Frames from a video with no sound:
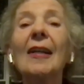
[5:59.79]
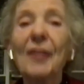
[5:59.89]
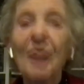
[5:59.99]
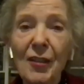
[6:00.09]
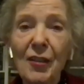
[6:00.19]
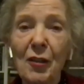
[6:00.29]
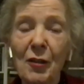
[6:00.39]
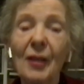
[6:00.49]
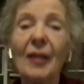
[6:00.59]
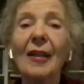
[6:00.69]
on El
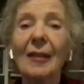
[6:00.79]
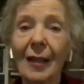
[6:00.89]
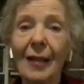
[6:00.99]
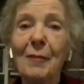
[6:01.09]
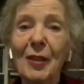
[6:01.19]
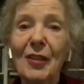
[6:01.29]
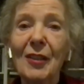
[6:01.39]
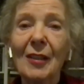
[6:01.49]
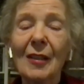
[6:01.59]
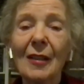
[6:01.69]
Niño and
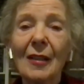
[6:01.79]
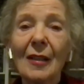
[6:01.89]
climate.